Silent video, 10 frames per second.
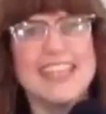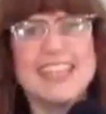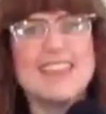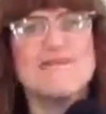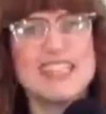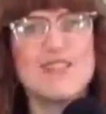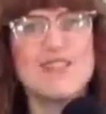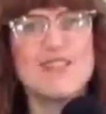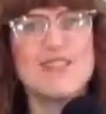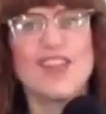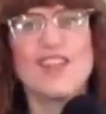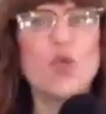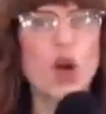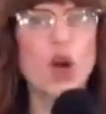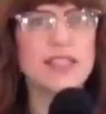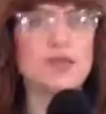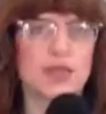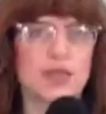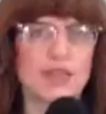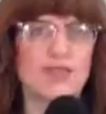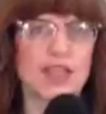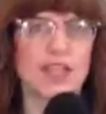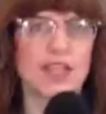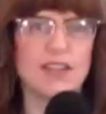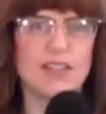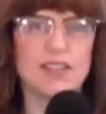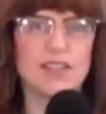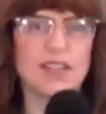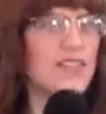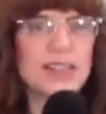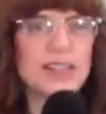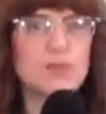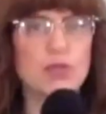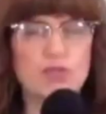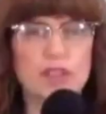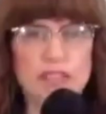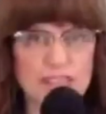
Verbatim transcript: Give me some love. I want some love right now." and that's perfectly